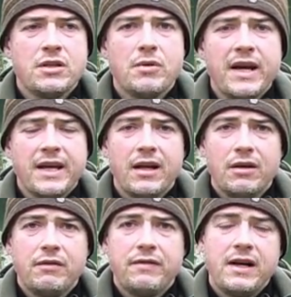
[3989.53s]
do I get a
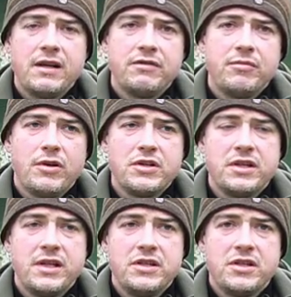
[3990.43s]
lot of value from
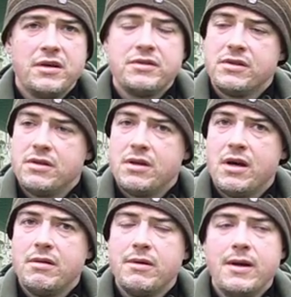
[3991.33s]
watching these shows?
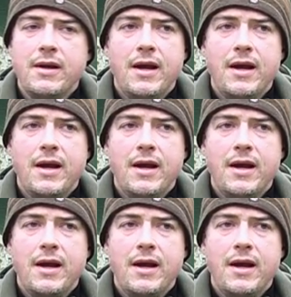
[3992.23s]
No.